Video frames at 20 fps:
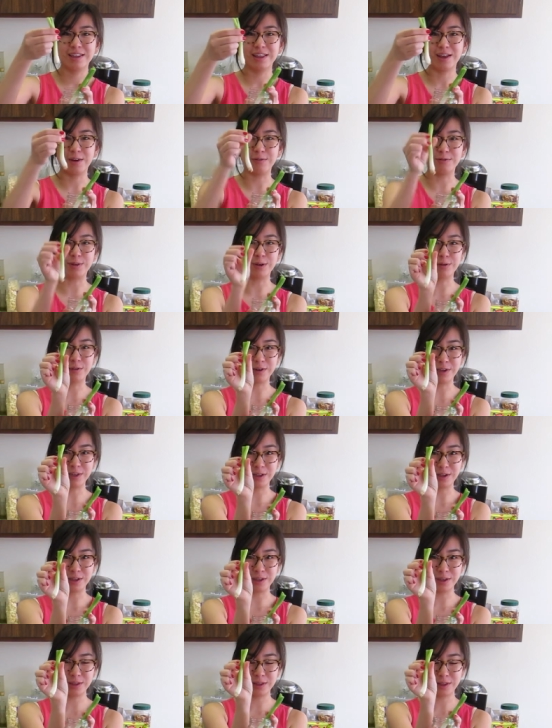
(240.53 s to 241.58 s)
of the green
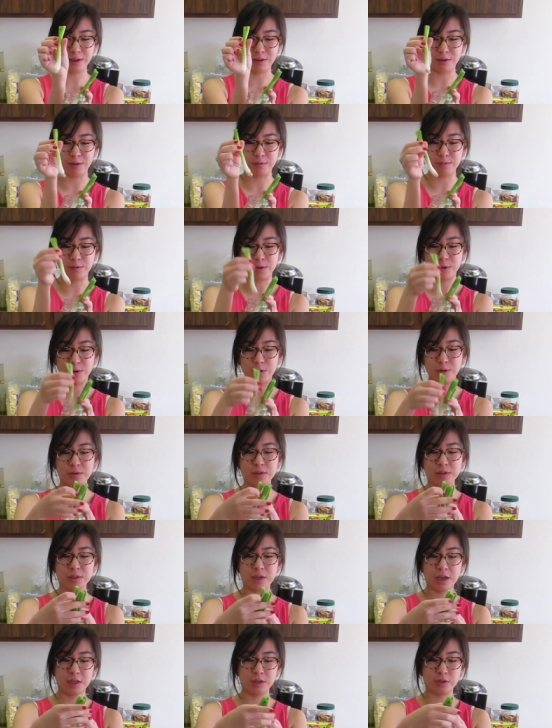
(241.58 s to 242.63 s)
onion that you've
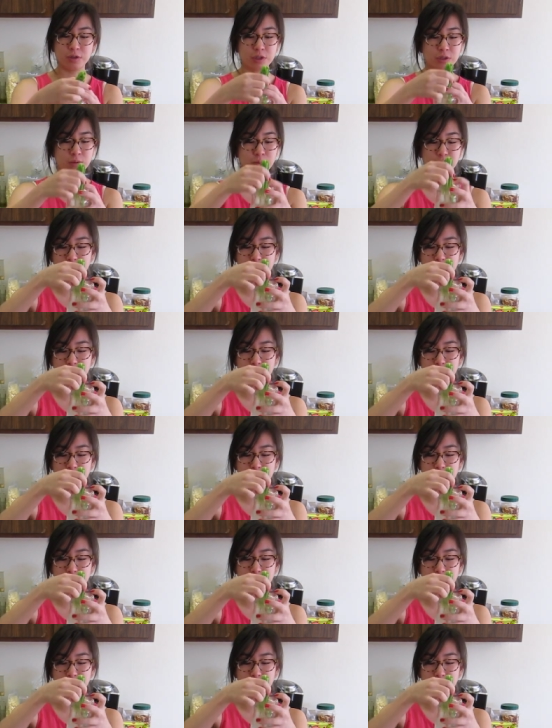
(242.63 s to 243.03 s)
used, and you just